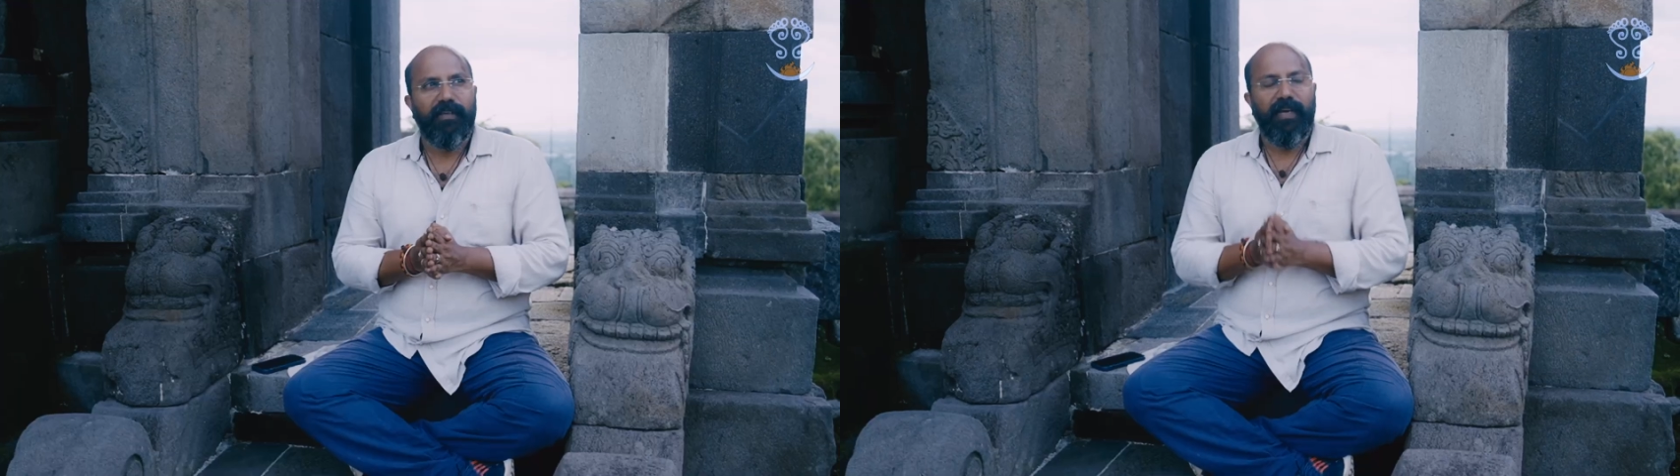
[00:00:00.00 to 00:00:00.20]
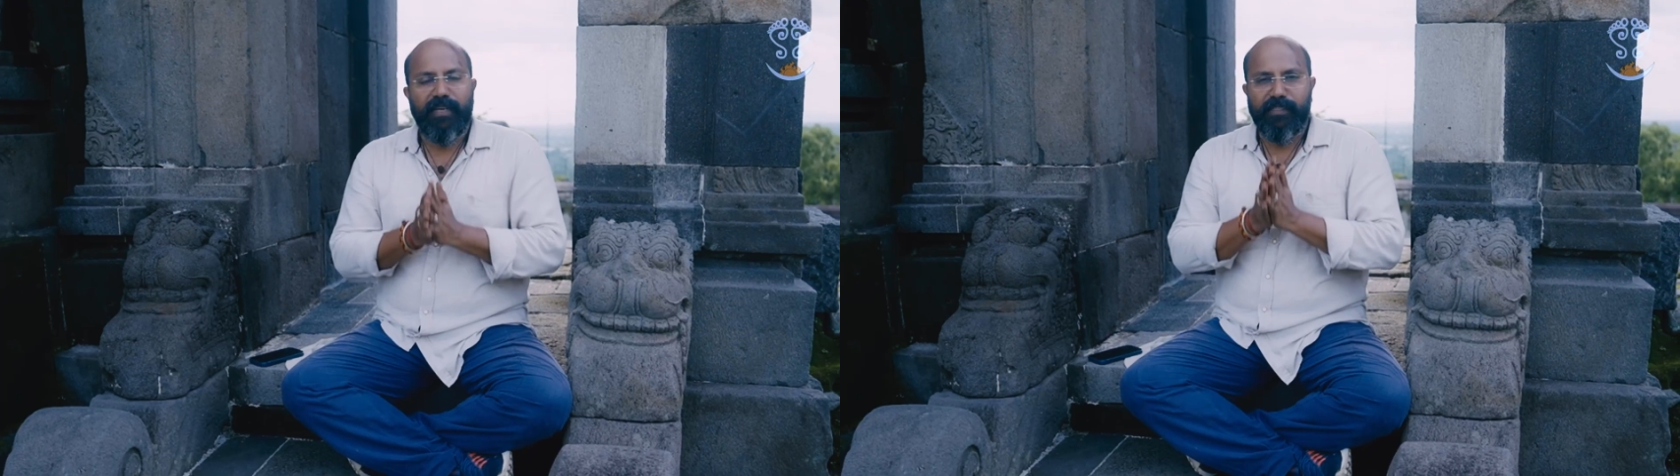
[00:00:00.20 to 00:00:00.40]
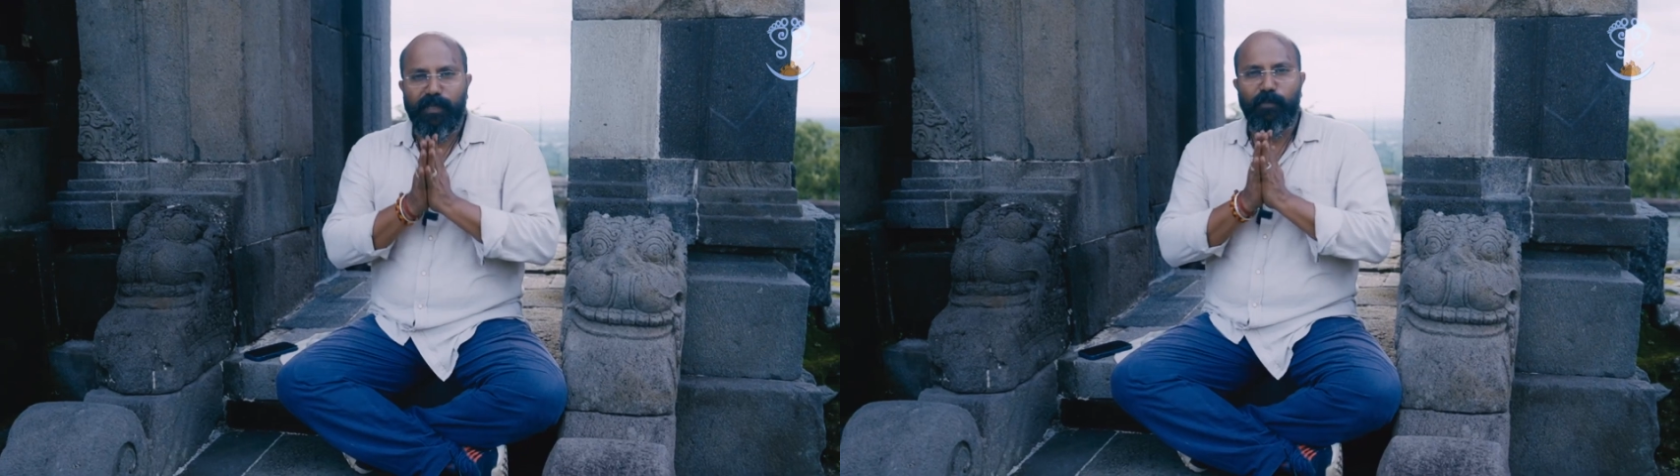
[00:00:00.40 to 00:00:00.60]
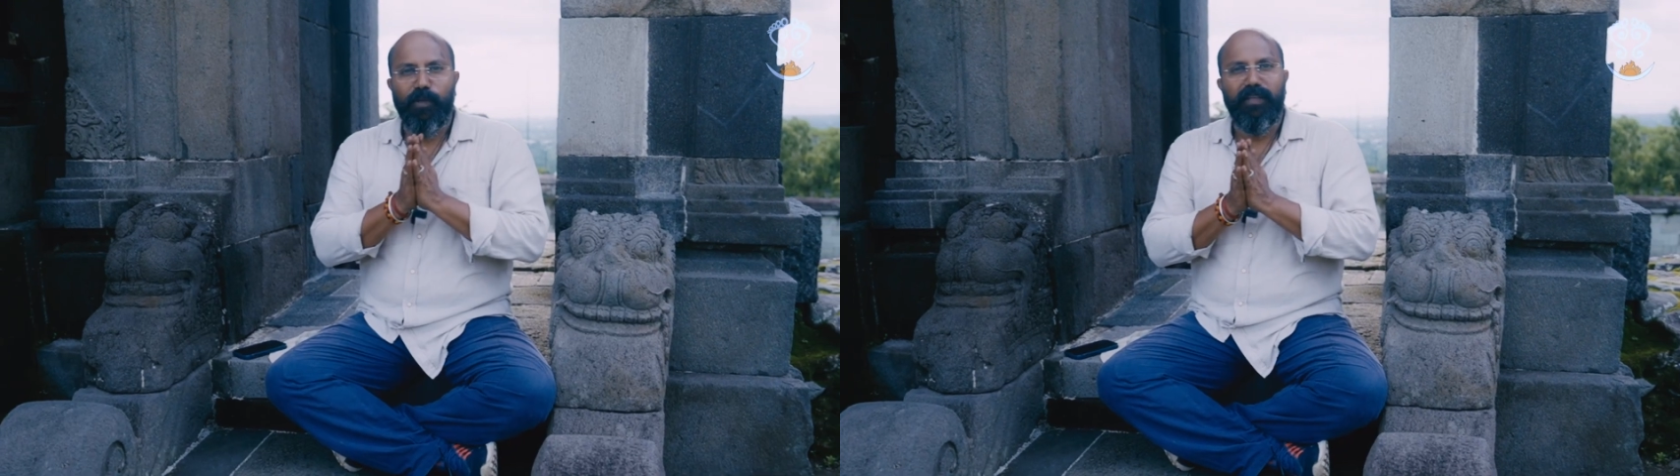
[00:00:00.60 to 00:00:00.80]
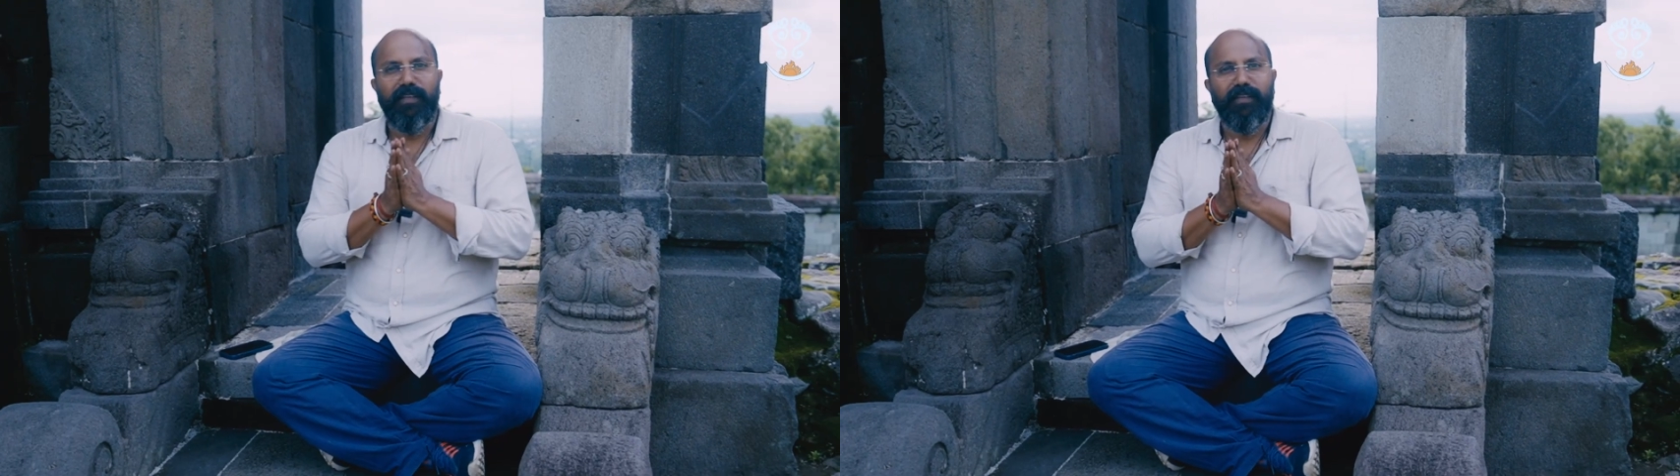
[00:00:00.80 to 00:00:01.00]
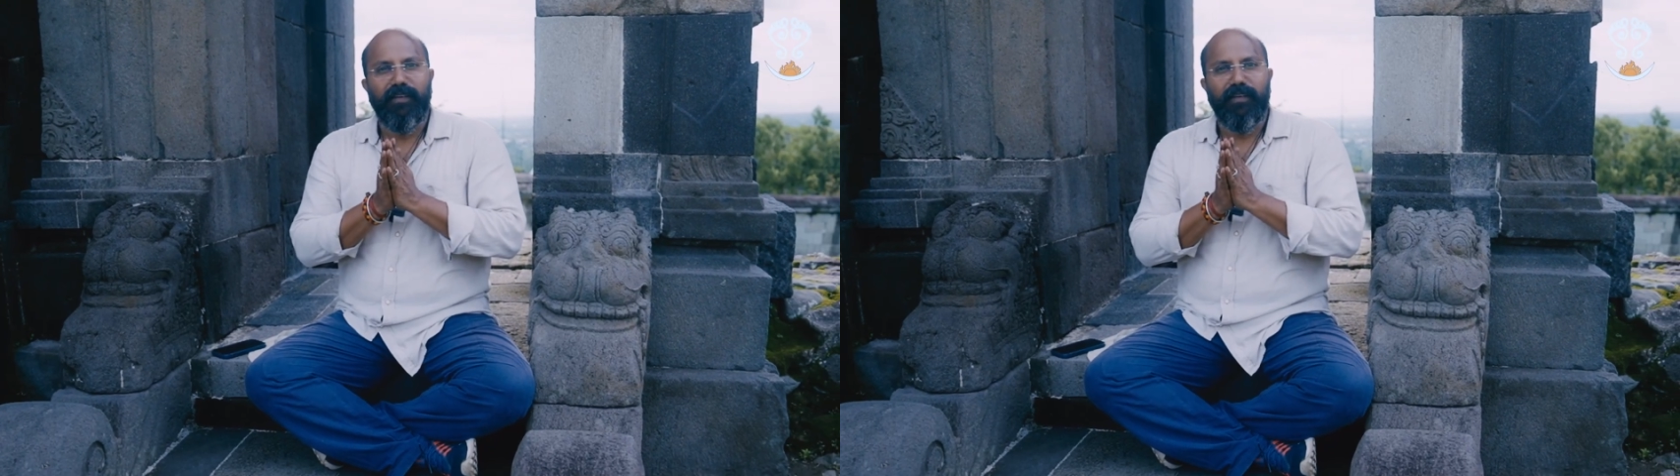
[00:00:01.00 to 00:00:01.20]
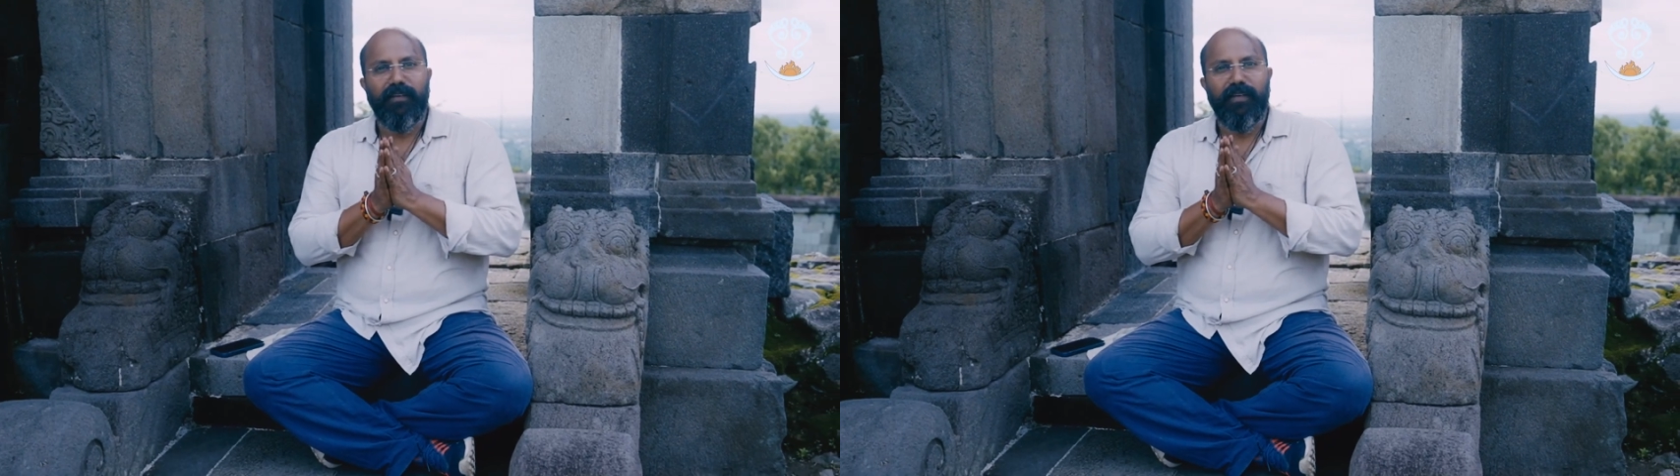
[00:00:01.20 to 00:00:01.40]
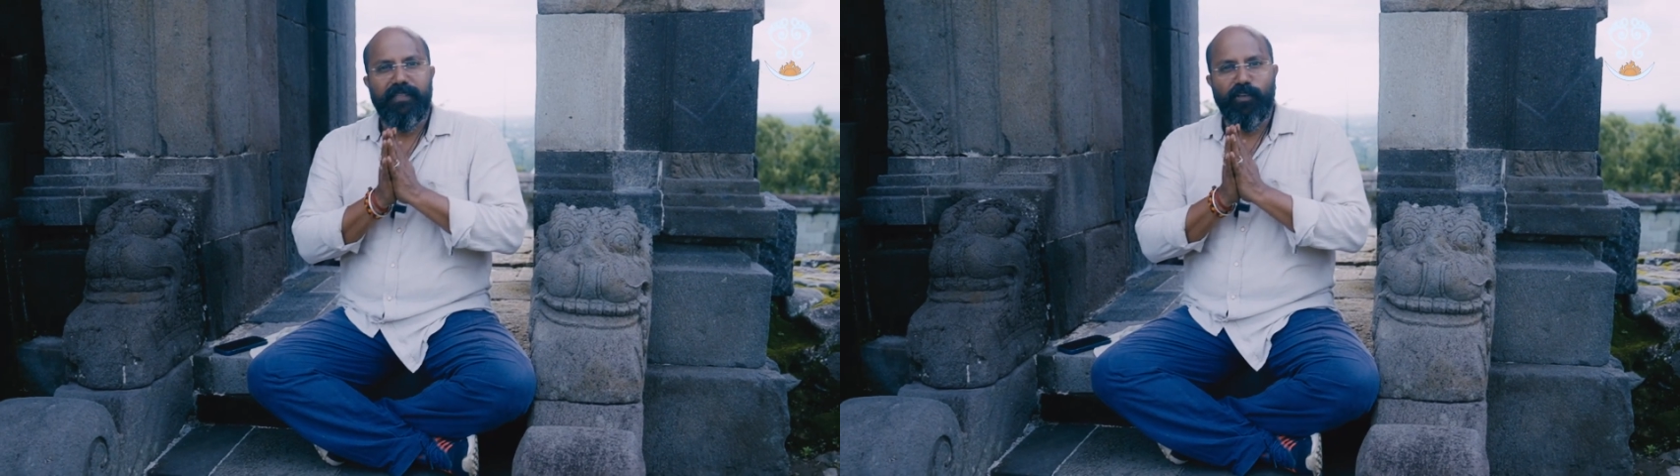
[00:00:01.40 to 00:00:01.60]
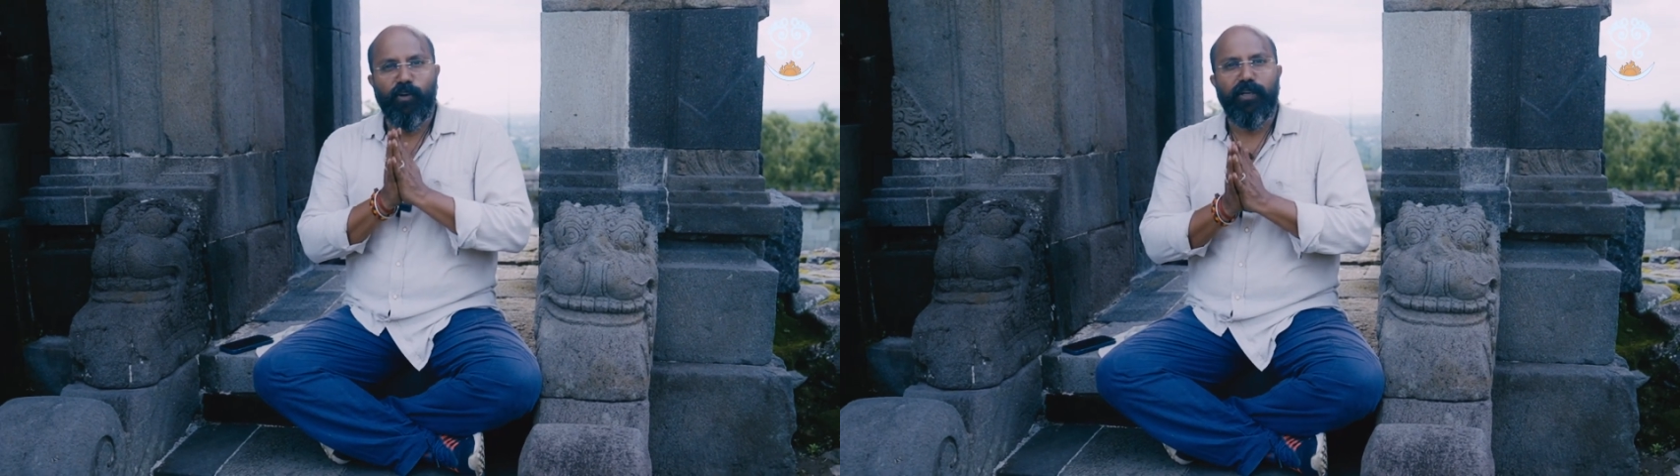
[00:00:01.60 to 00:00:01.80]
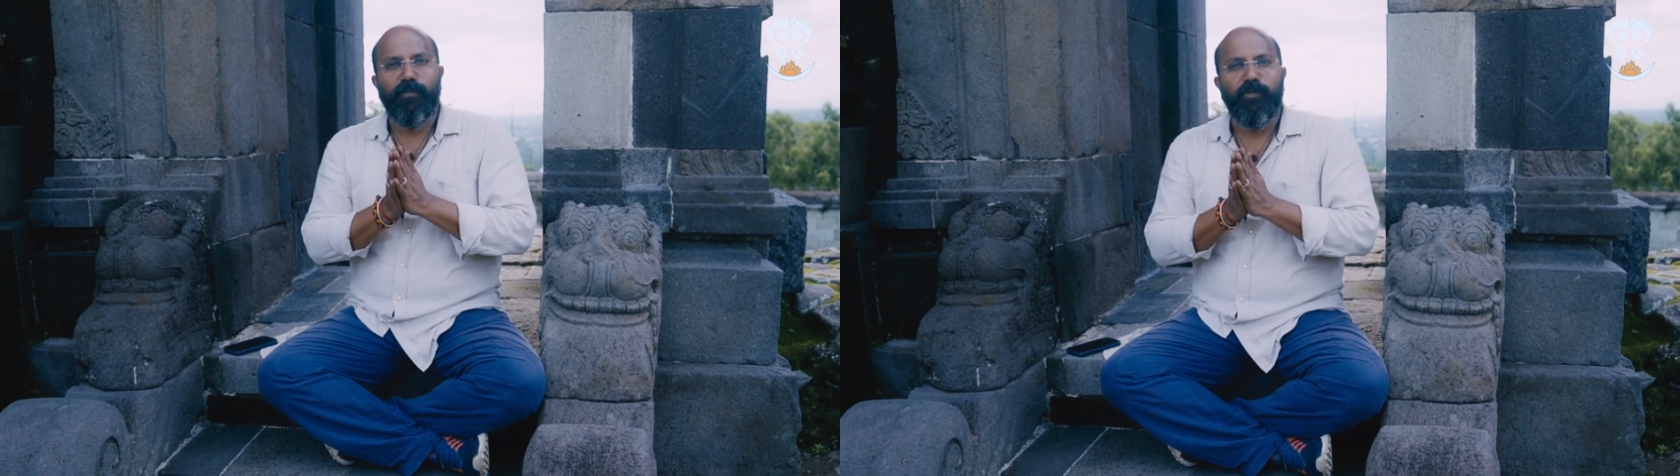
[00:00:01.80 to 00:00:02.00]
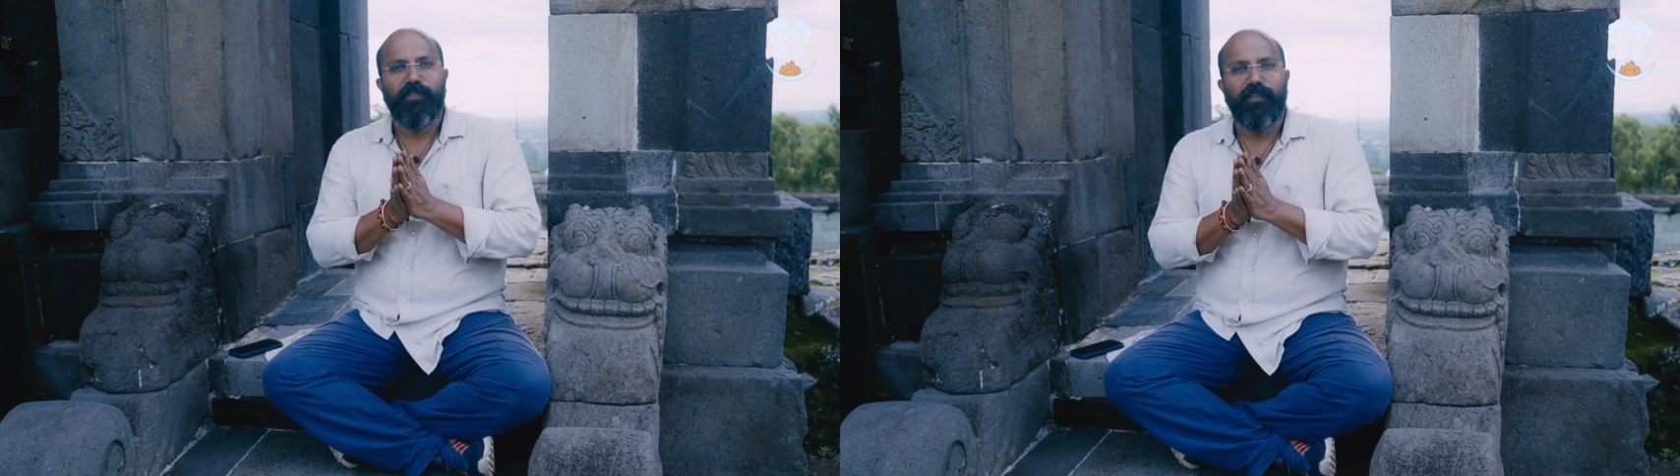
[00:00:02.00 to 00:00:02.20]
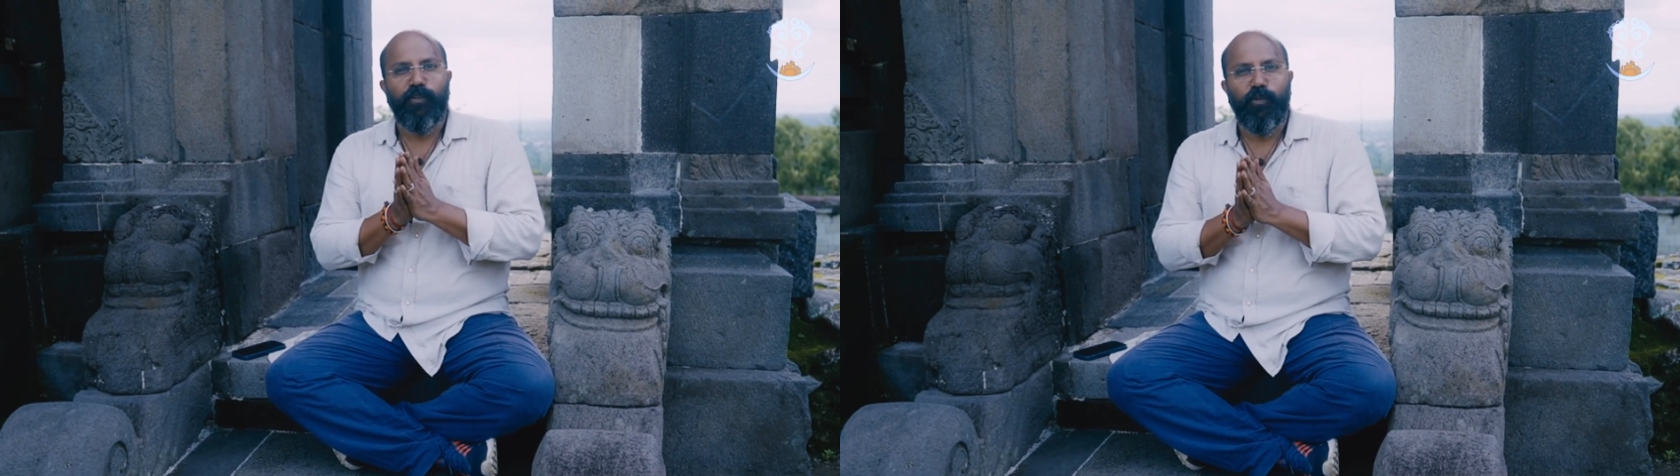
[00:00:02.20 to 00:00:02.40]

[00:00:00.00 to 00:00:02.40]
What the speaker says: Agastya Muni, his contribution to